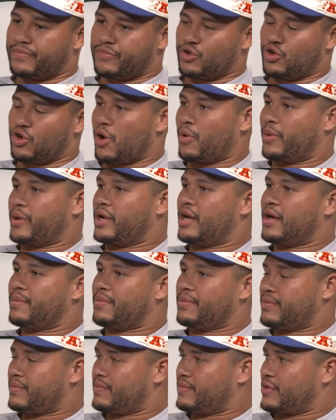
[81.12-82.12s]
growing
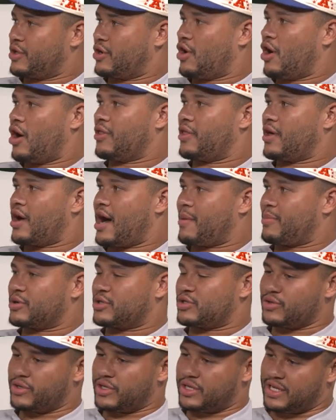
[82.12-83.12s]
up. All the
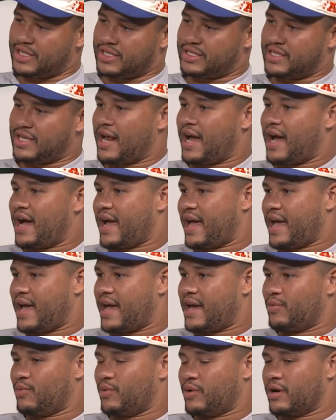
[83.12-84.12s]
opportunities that I
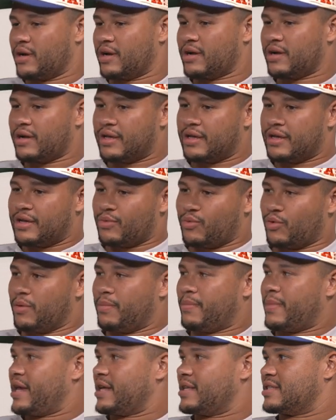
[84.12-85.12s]
had were
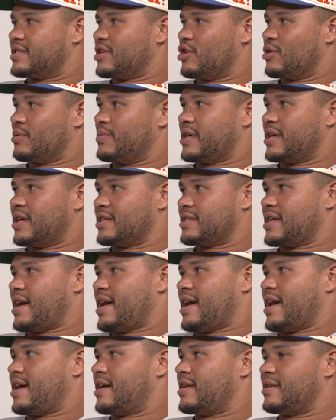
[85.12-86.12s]
made so because I
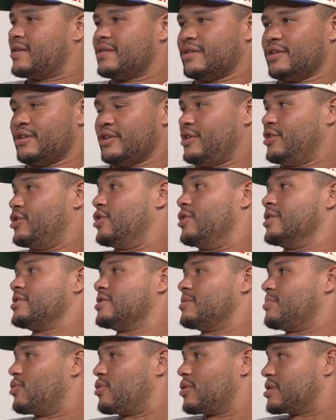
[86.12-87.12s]
had, a
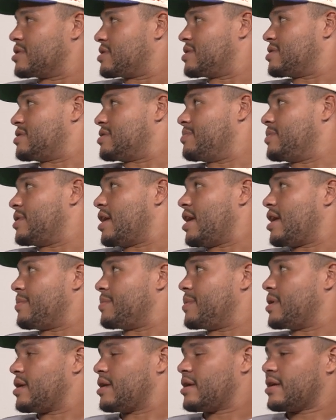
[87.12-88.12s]
support system
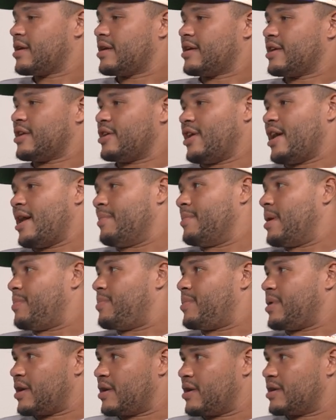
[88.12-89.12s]
behind me. I had my
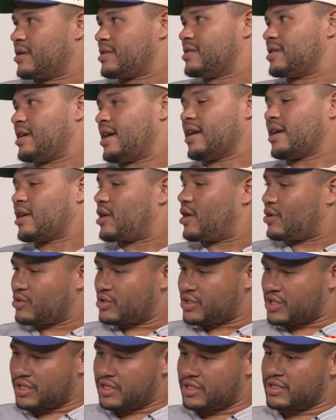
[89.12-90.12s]
parents, I had
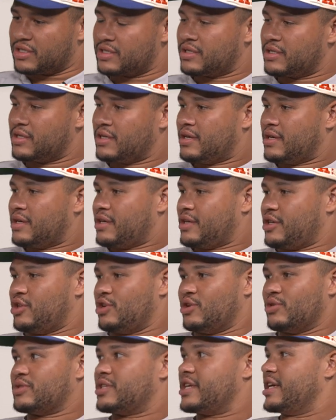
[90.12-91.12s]
coaches,
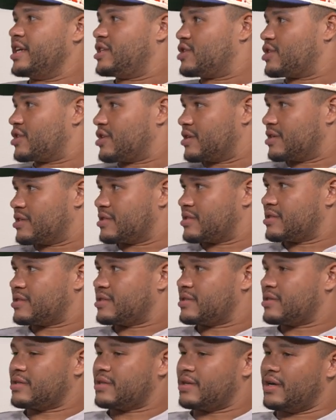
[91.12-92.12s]

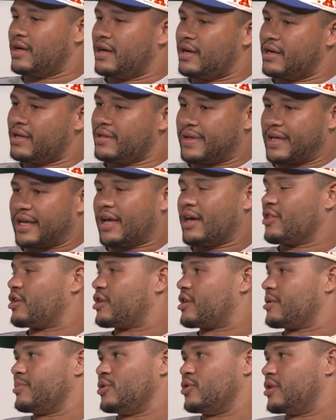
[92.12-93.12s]
teachers, like other
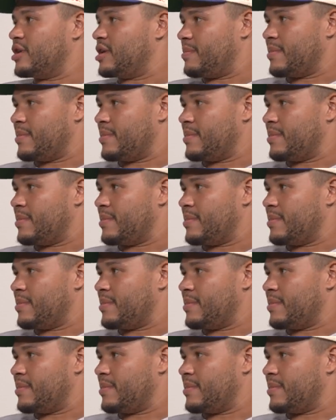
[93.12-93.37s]
community